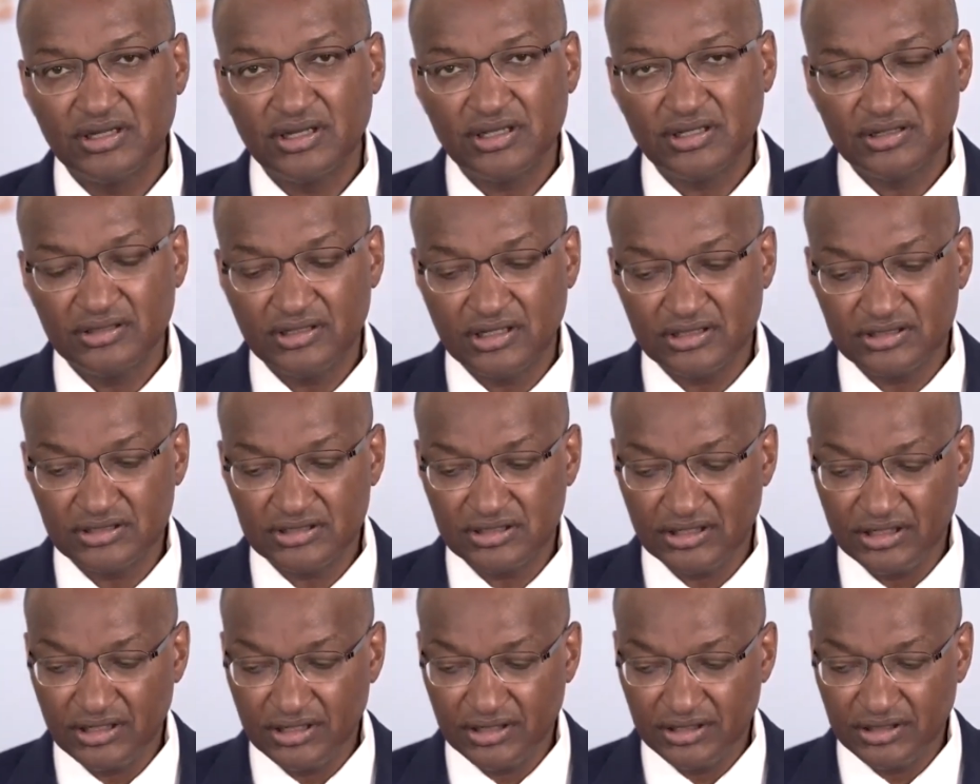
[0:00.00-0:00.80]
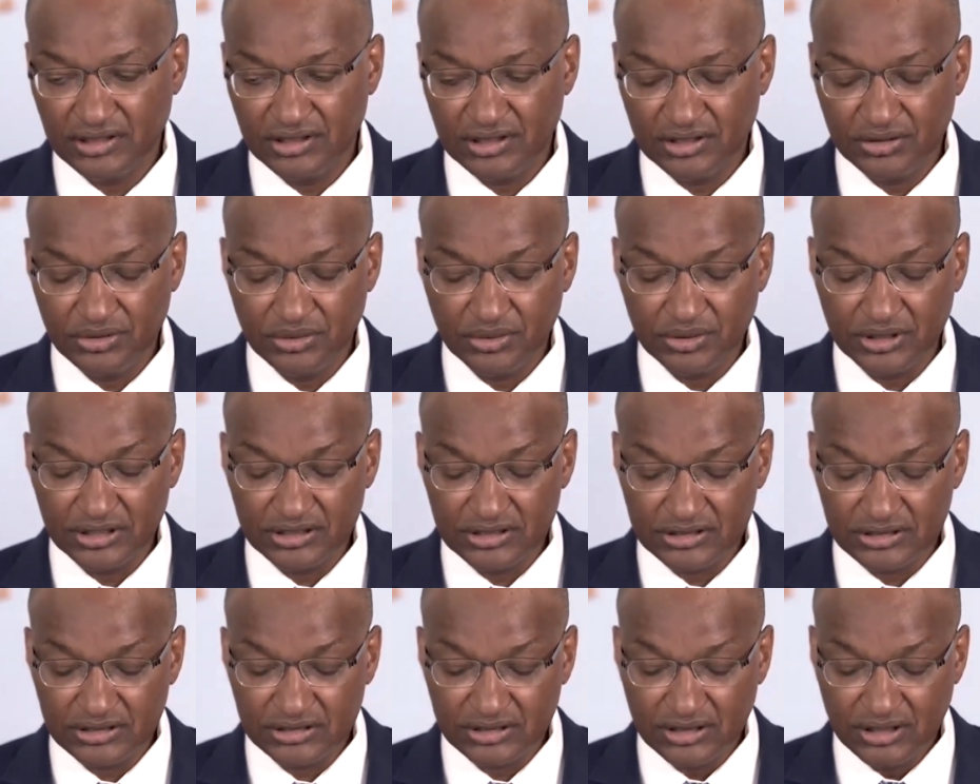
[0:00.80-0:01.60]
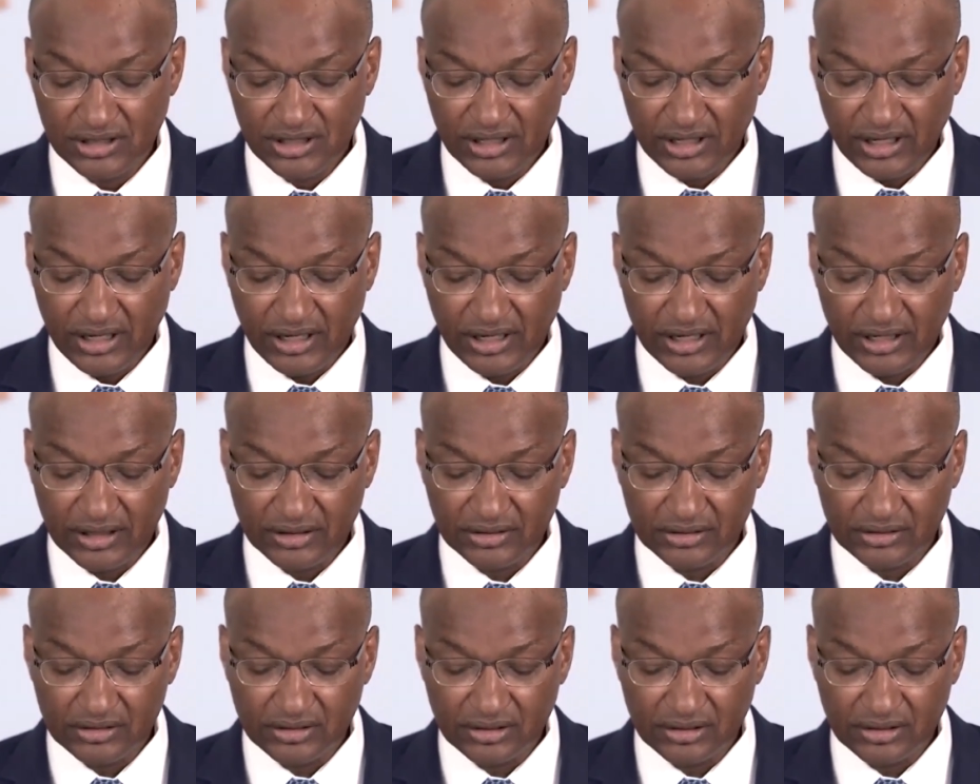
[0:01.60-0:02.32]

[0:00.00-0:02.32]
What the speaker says: Debt ceiling in the U.S. And